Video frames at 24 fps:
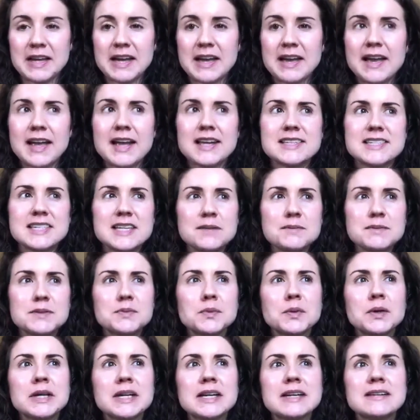It seems
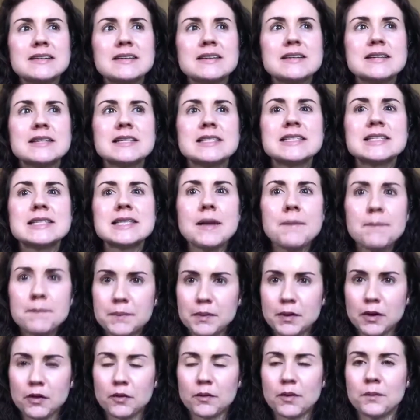pretty
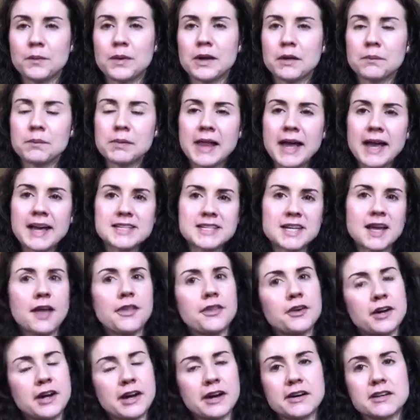simple when we apply to
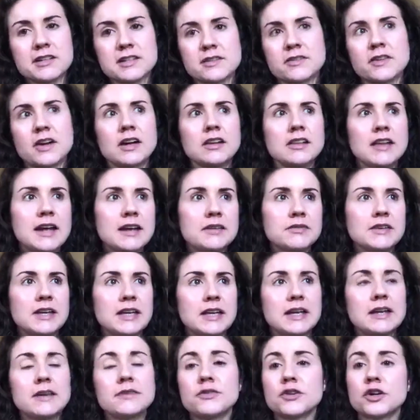other areas of our life. Like
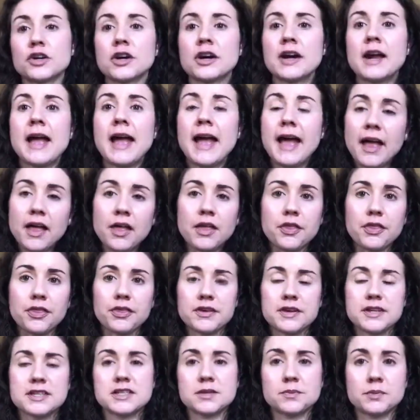if your health
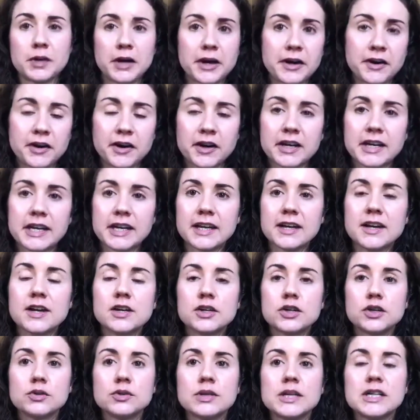is a priority,
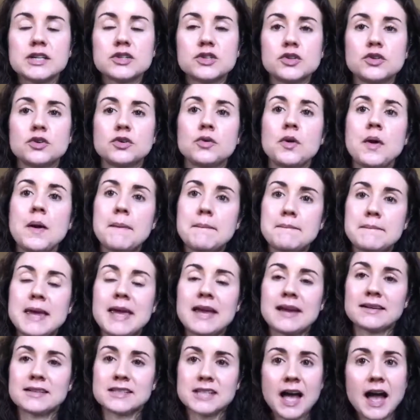you need to
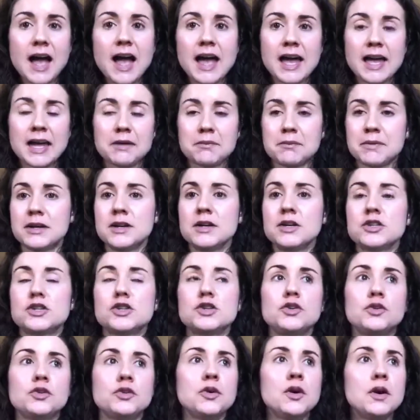make time
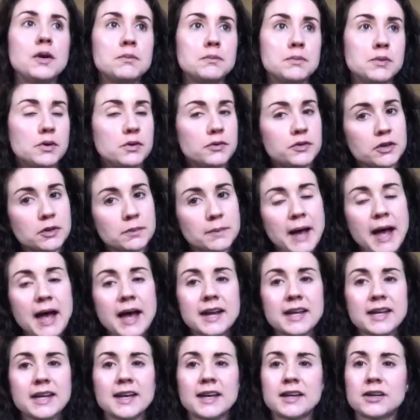to move your
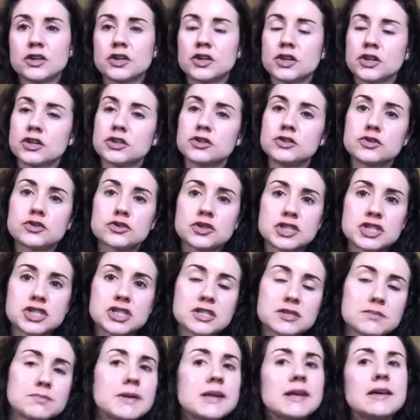body and cook
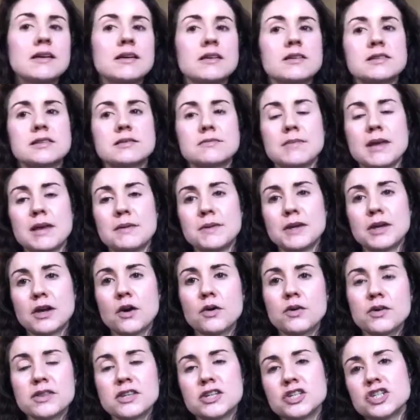nutritious meals and maybe go
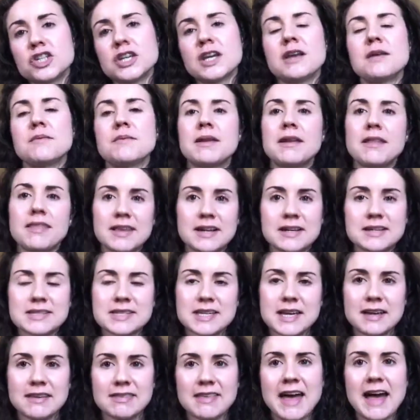to the gym and things
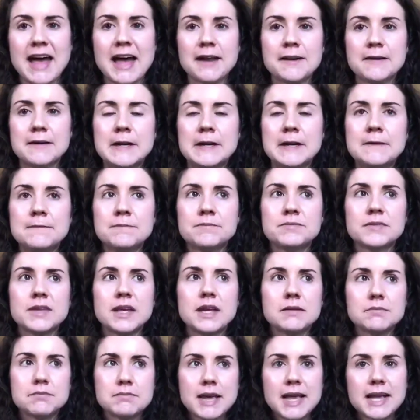like that.
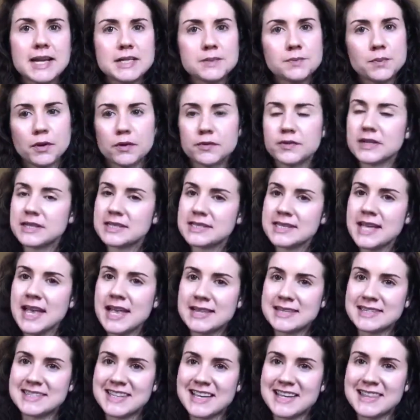It makes perfect
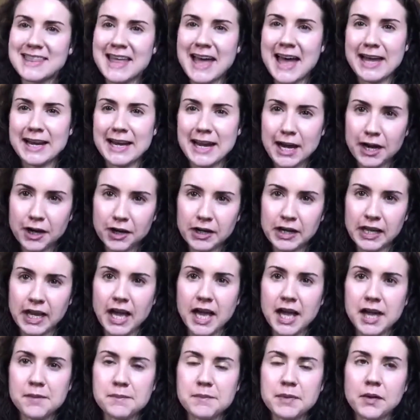sense in that
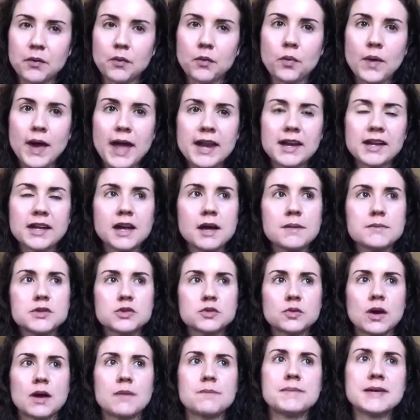area. But when it comes to
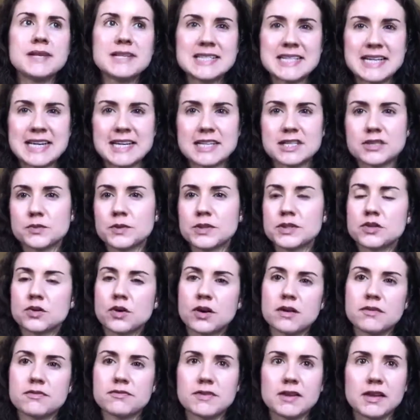our business, we sort
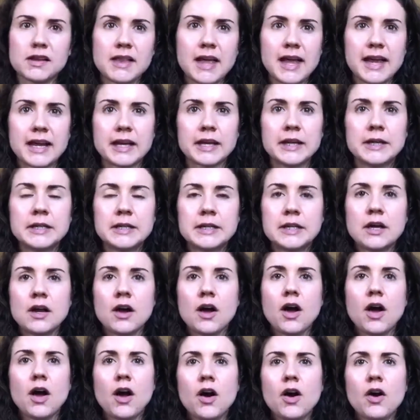of feel like,
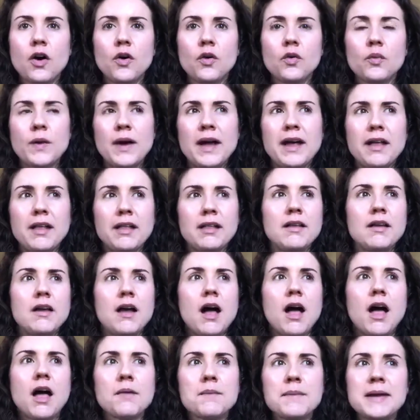oh, well,
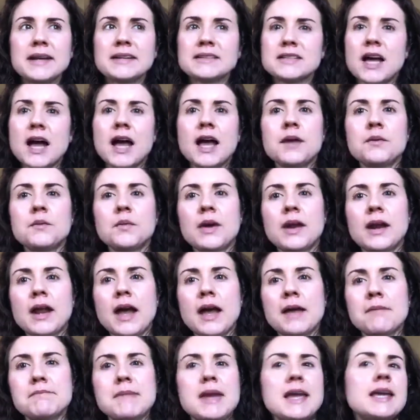I'll make time when
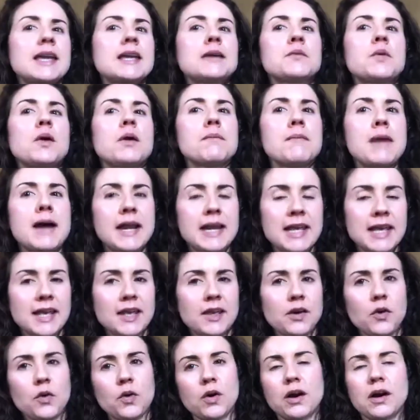I'm making more money
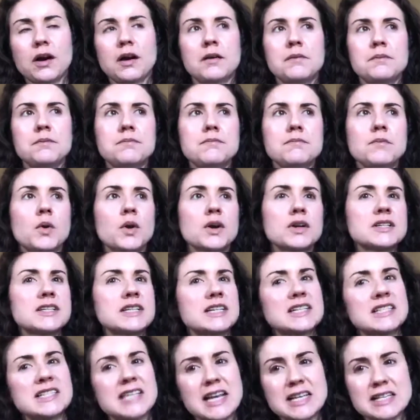or more
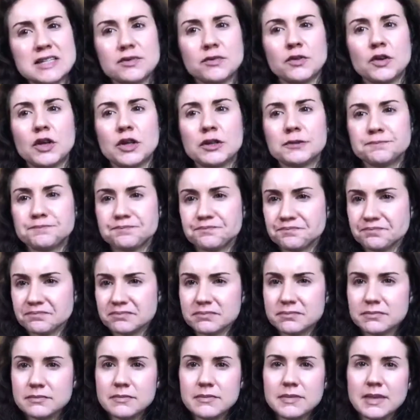successful.
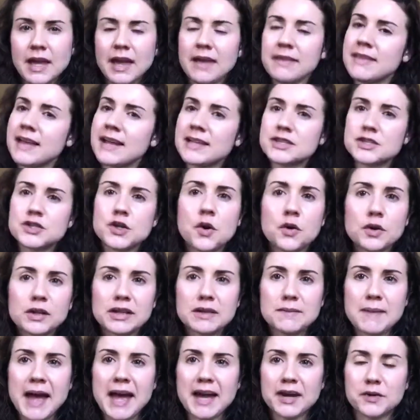And that's totally
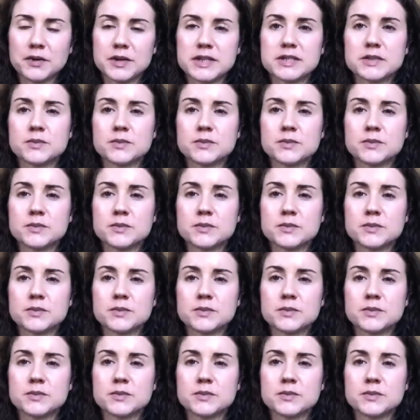backwards.